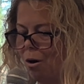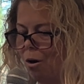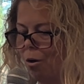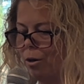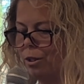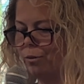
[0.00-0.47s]

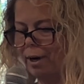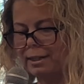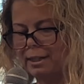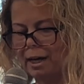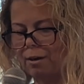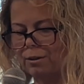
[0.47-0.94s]
Or do I
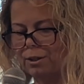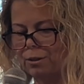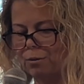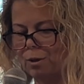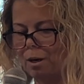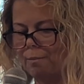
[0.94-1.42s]
tell
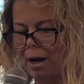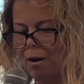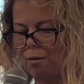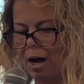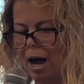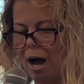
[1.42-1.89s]
you
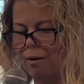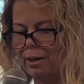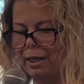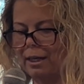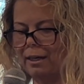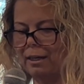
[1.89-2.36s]
about how
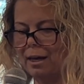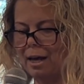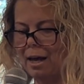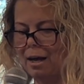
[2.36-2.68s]
he